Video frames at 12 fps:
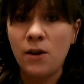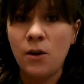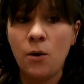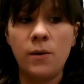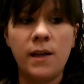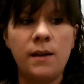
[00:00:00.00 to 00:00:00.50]

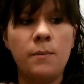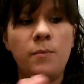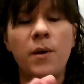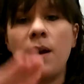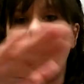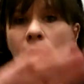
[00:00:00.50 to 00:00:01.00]
coated,
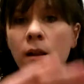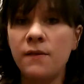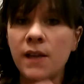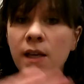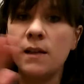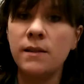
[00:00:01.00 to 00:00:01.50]
but all of
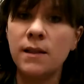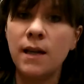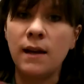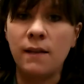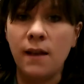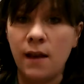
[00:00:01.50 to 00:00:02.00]
the
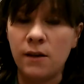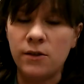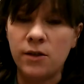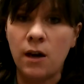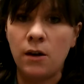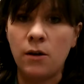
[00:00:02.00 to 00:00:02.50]
inside
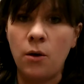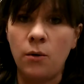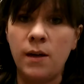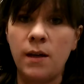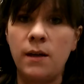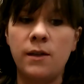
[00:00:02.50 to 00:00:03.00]
layers are
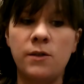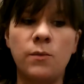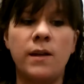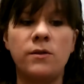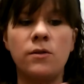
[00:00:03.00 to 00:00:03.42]
coated as well.